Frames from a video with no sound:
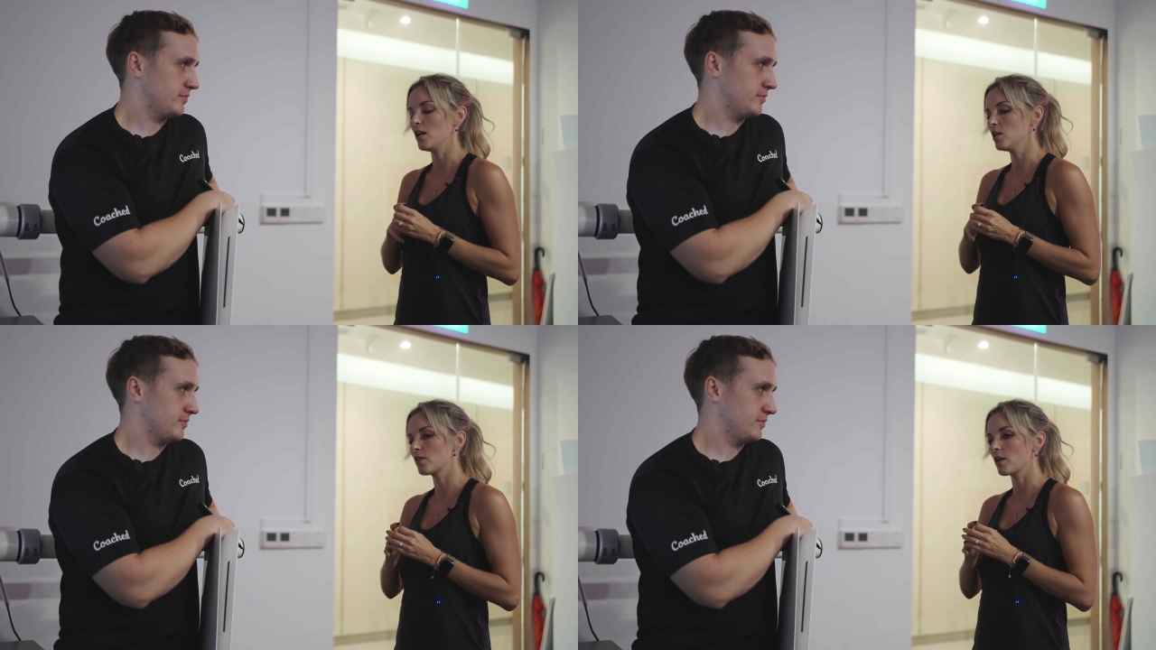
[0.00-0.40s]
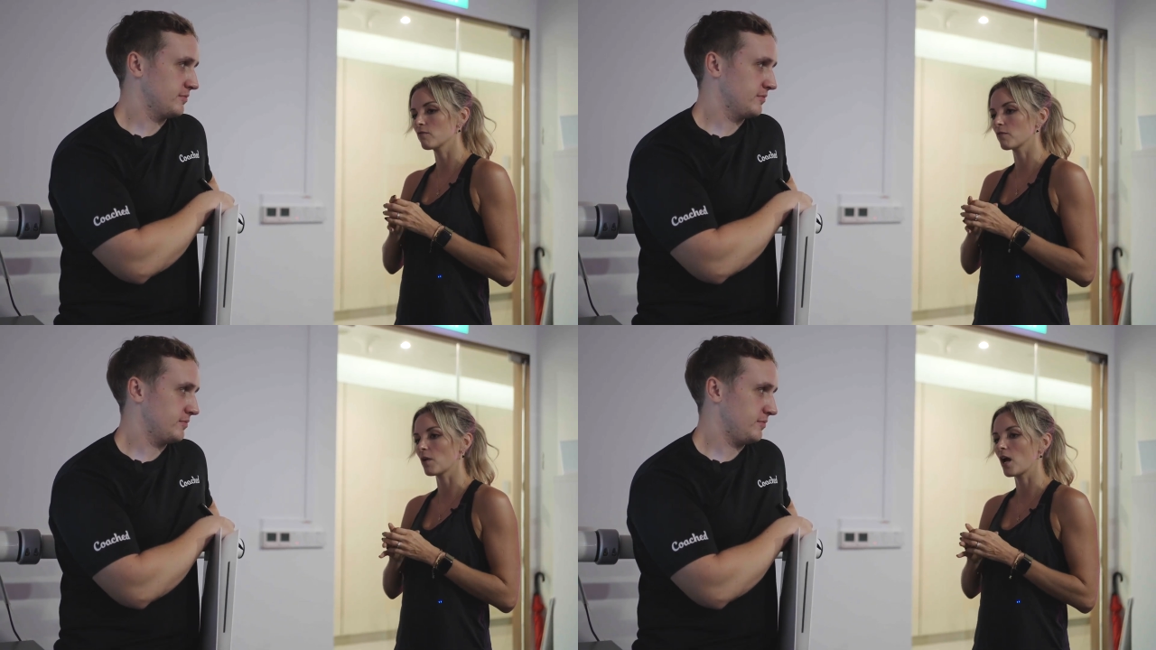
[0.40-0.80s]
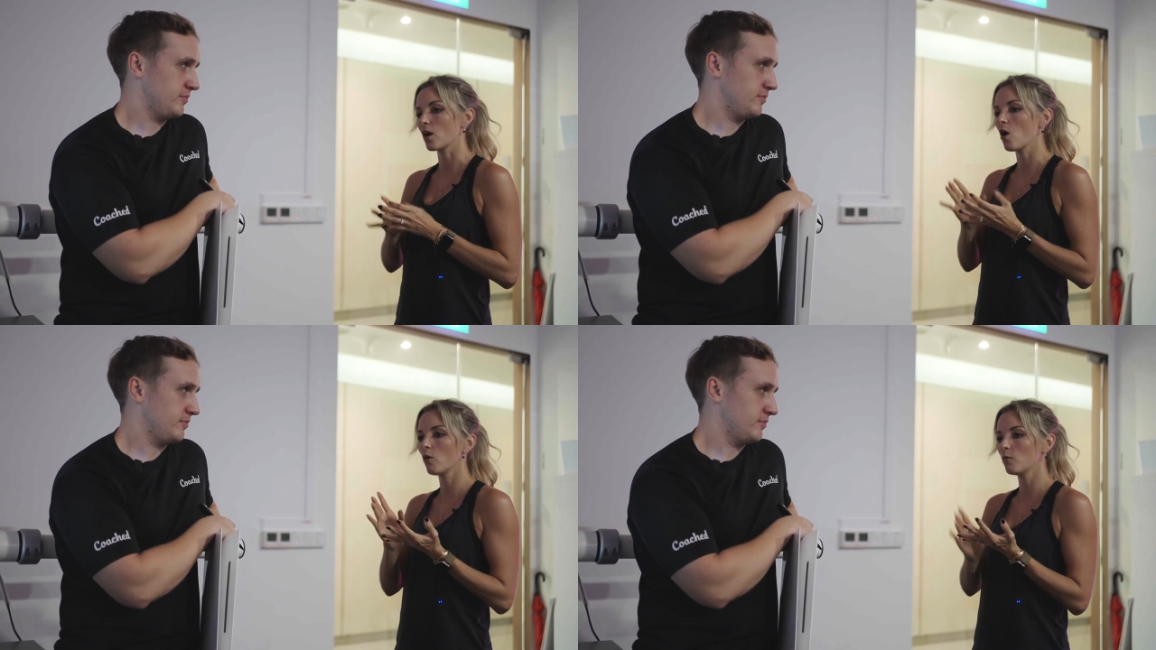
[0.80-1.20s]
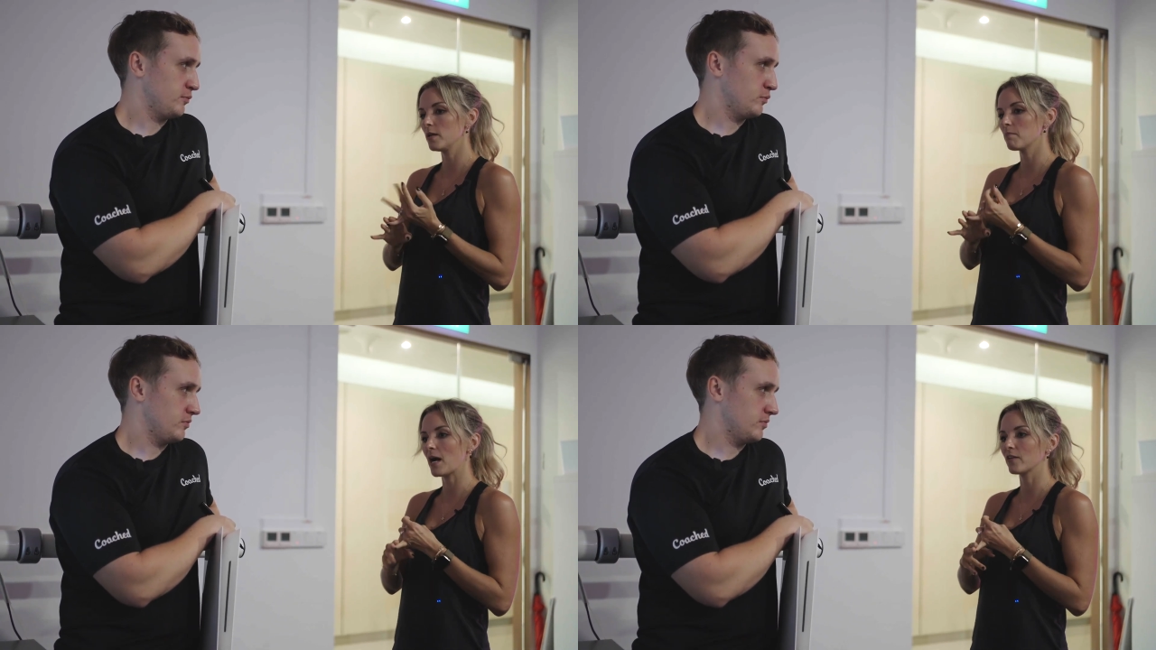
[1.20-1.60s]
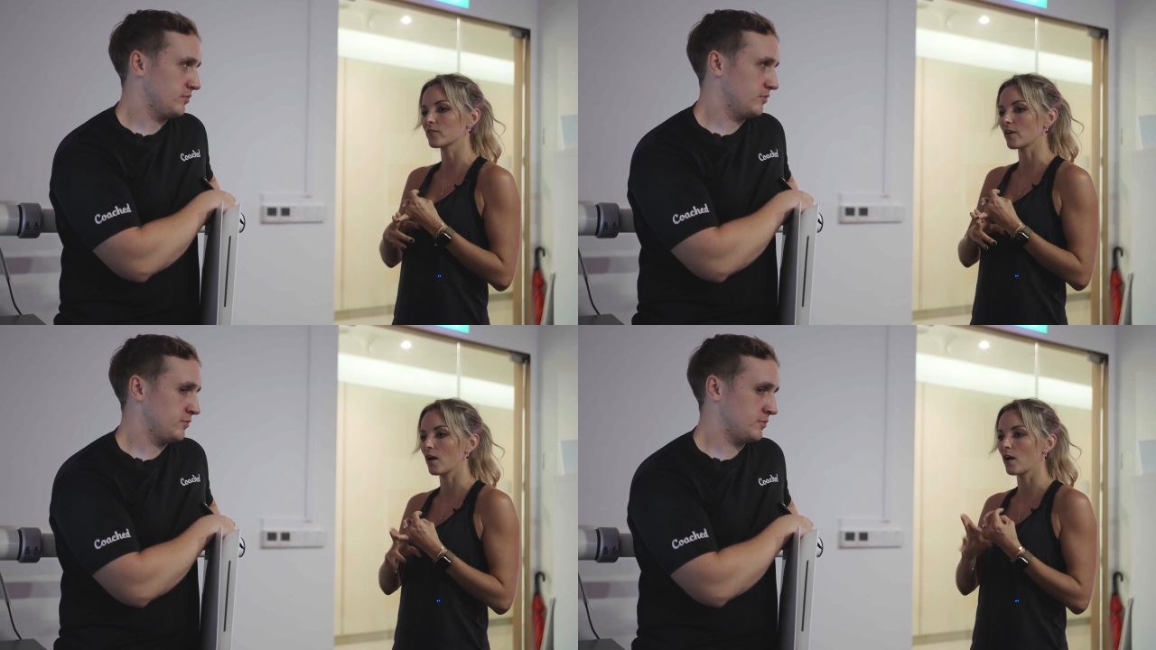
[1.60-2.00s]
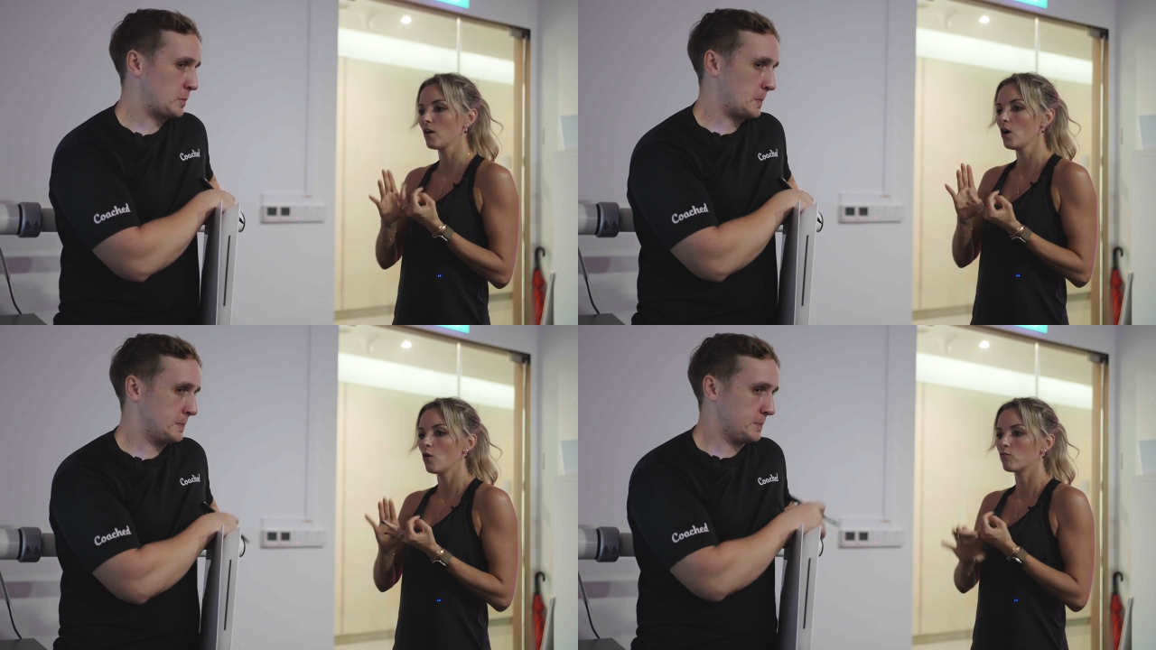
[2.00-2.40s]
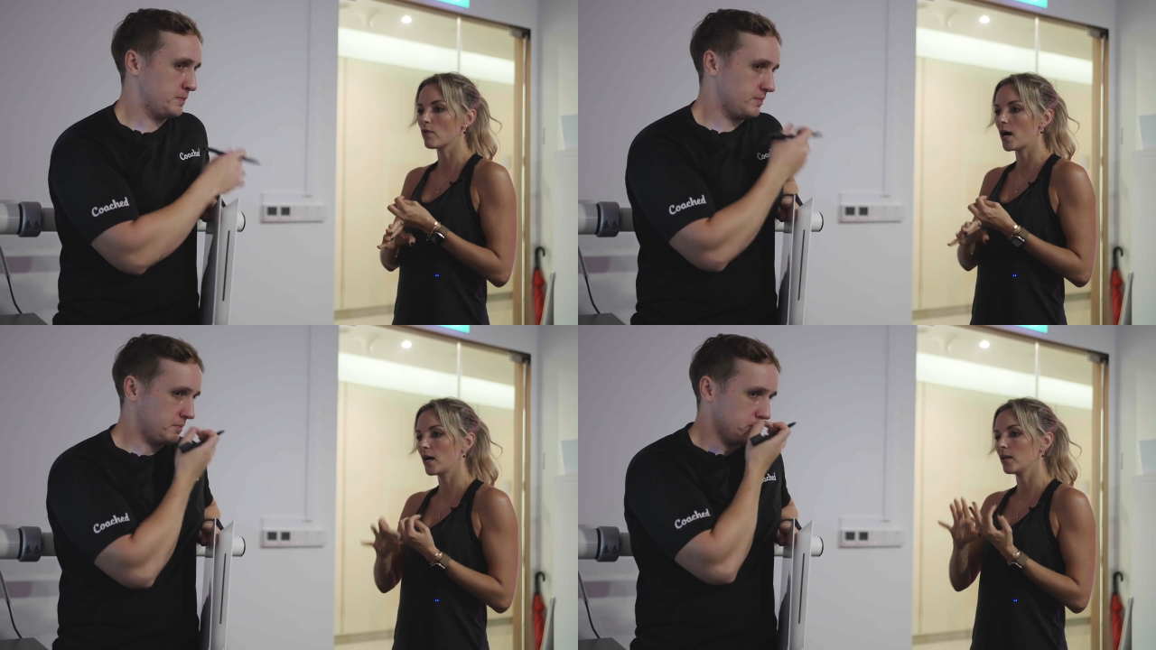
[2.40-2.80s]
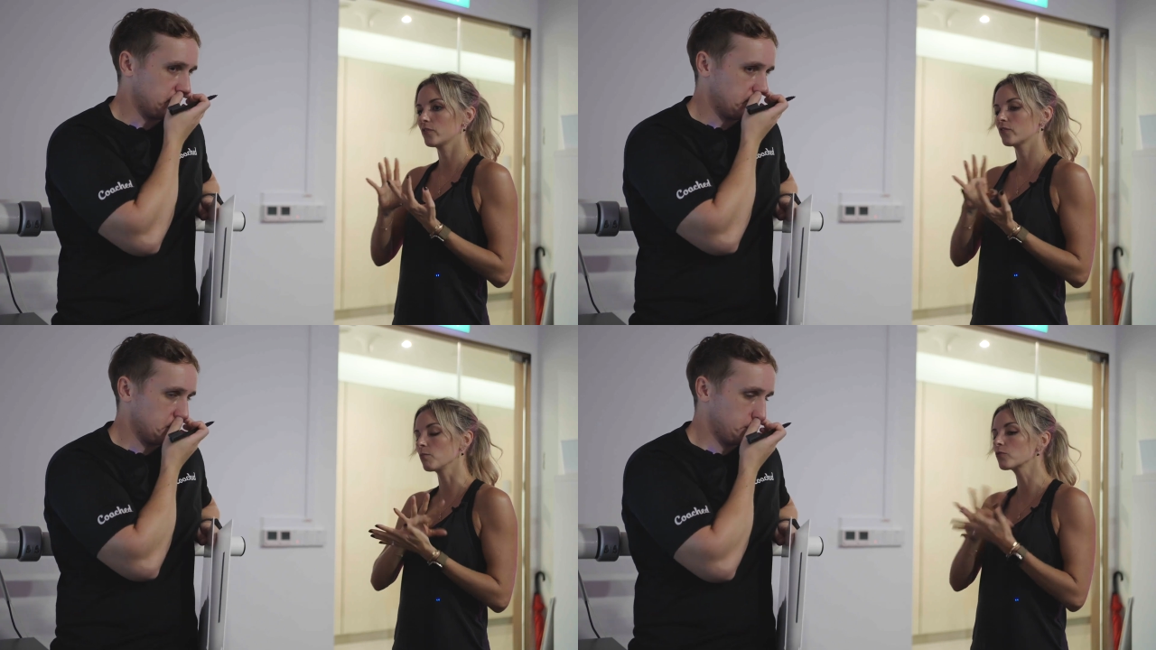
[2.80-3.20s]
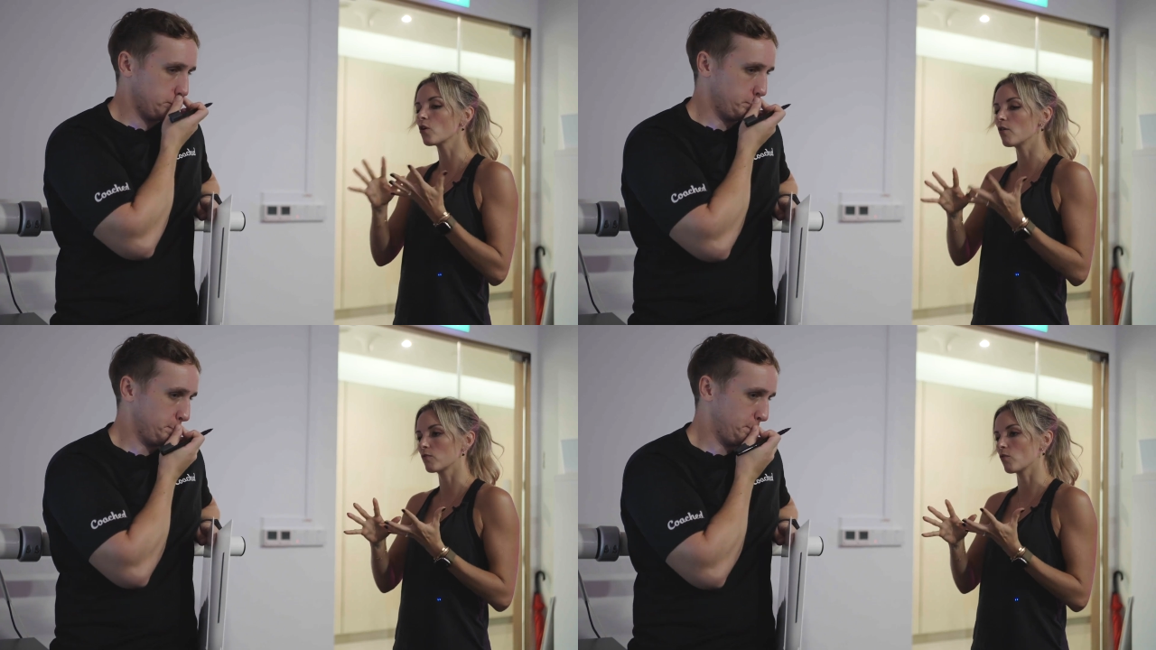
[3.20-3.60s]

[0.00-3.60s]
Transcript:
Speaker 1: anything from like whole wheat pasta, rice, some sort of